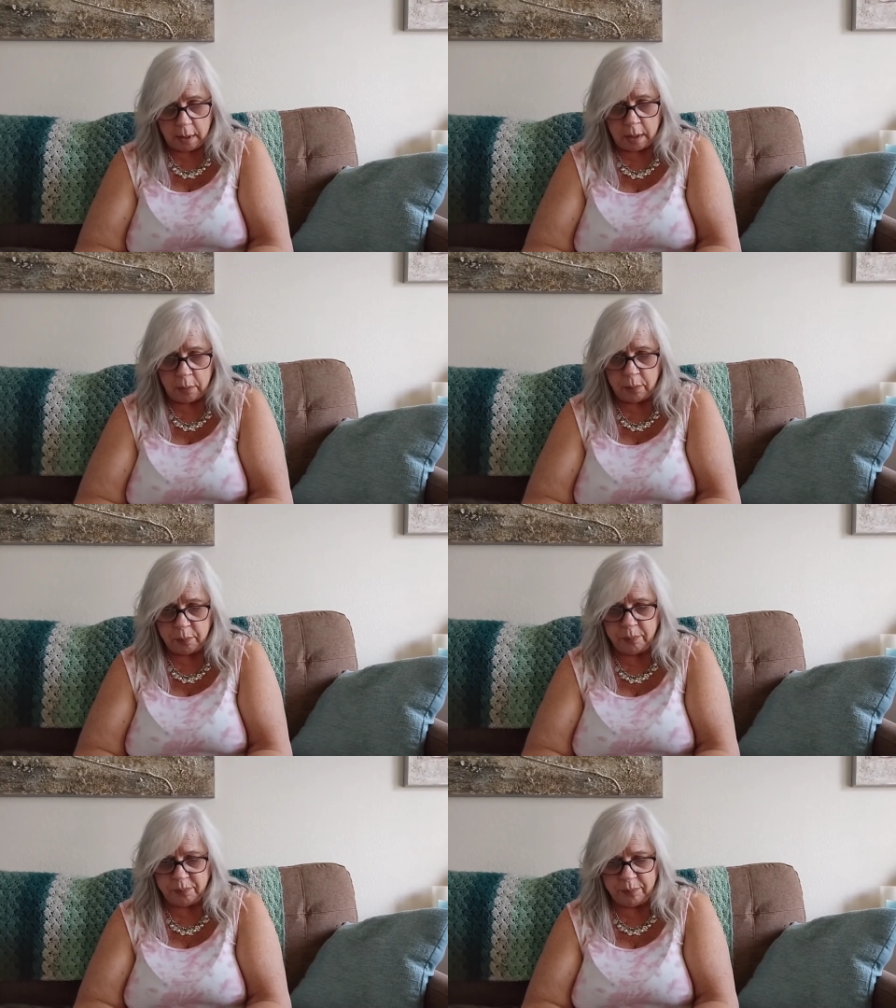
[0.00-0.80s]
Um,
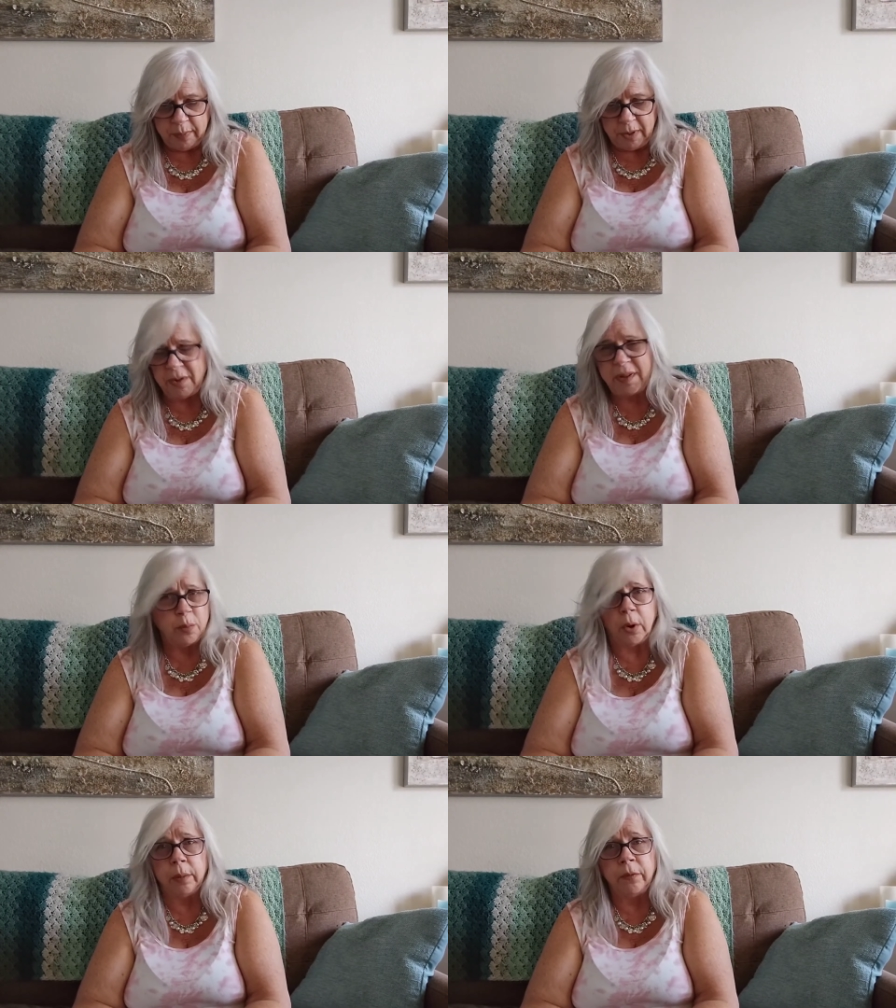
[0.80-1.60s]
they're just
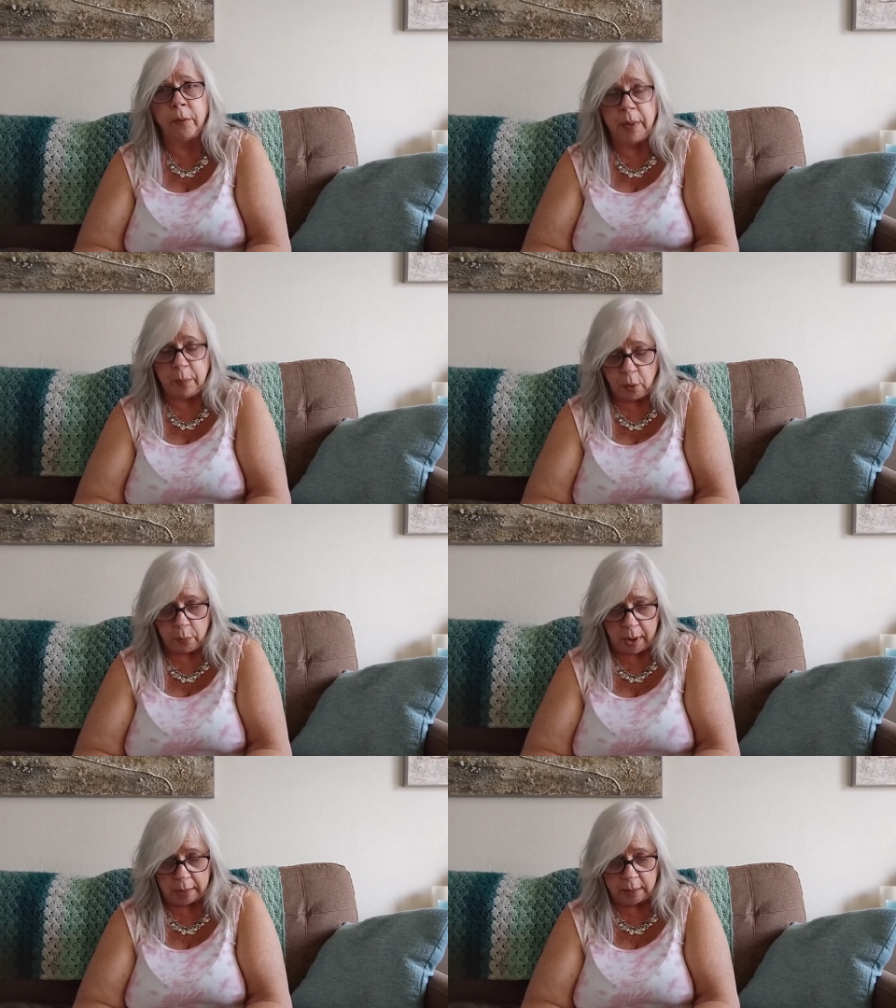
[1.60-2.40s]
more, for me, more
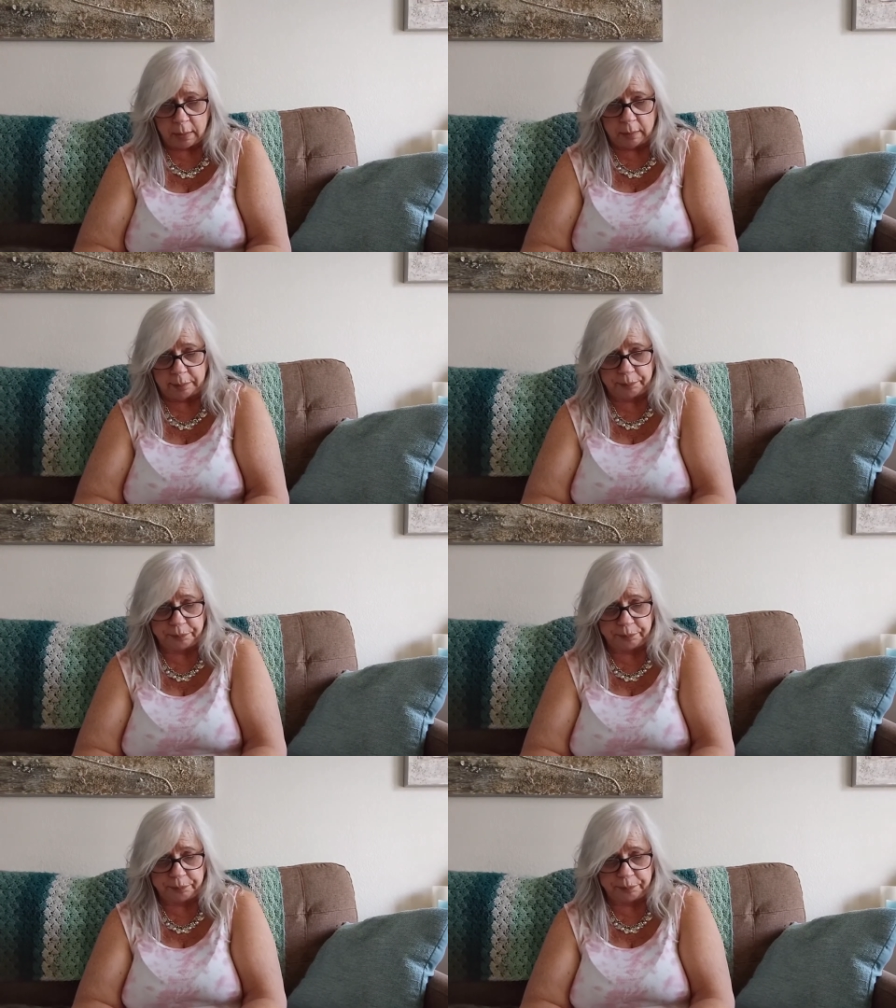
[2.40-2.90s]
practical.